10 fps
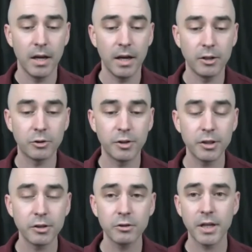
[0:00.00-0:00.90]
And in
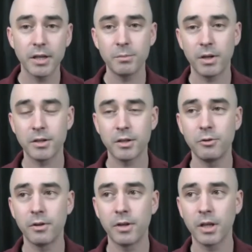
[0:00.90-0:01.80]
traditional Chinese medicine,
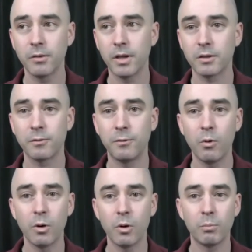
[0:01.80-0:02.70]
you can think of it as
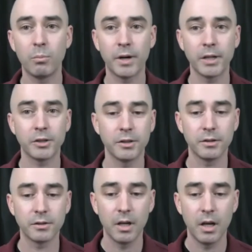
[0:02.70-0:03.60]
4
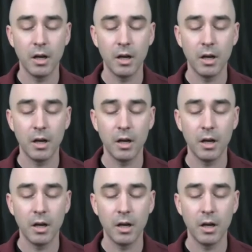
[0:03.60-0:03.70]
branches.